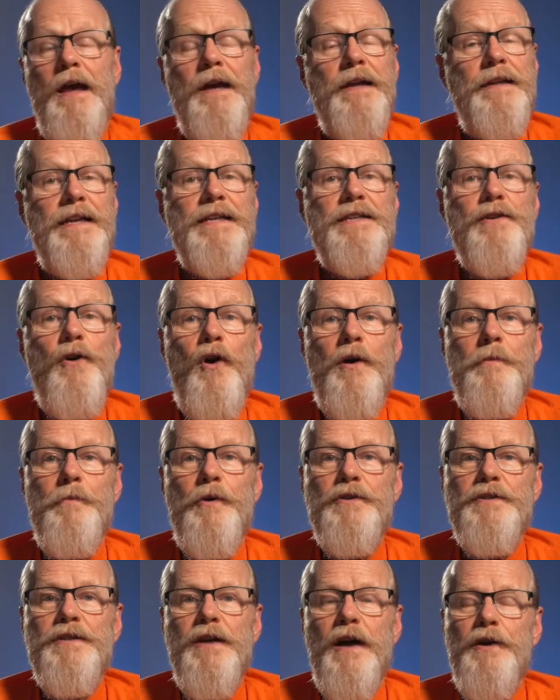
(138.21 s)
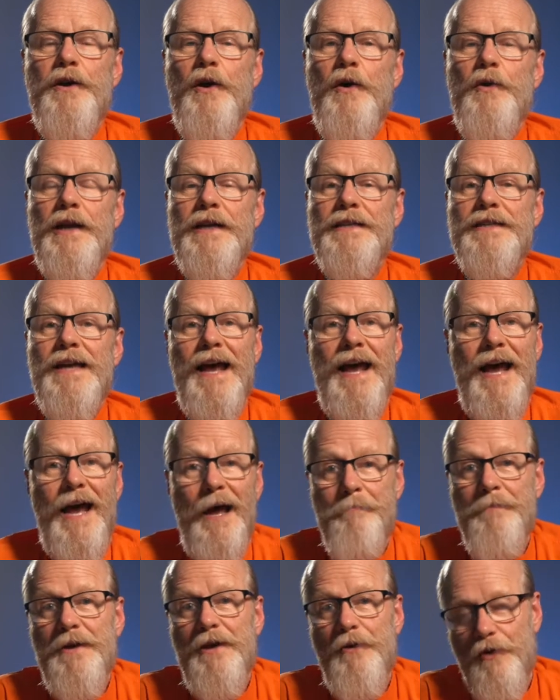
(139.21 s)
These hormones are known as
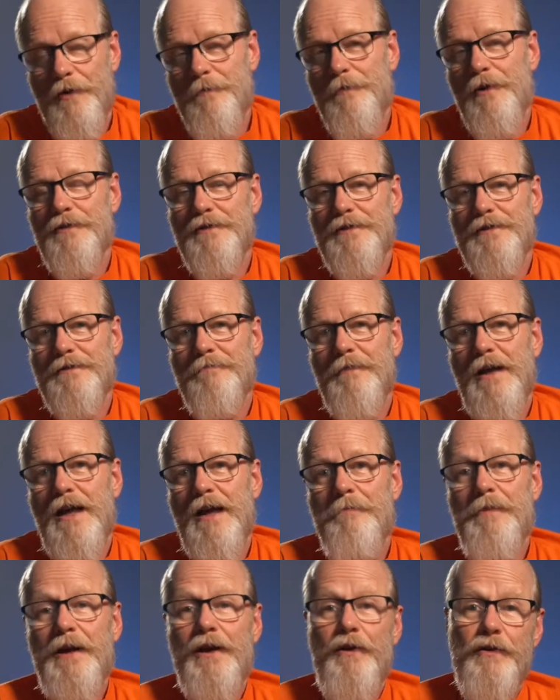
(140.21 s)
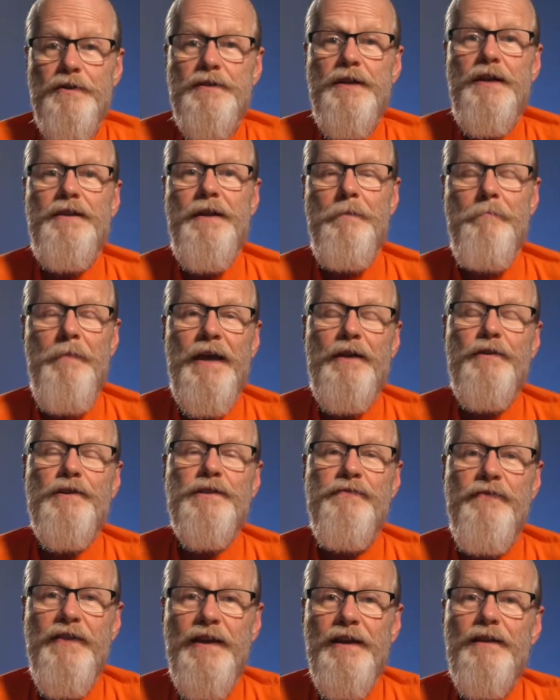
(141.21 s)
happy hormones because they make us
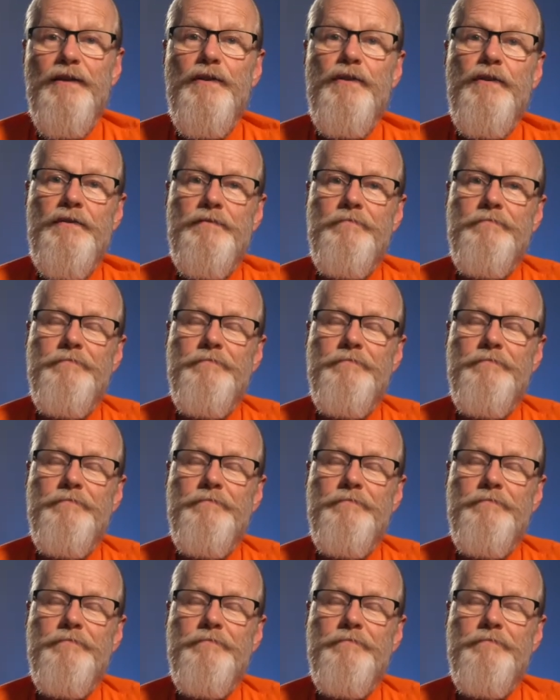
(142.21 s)
feel good.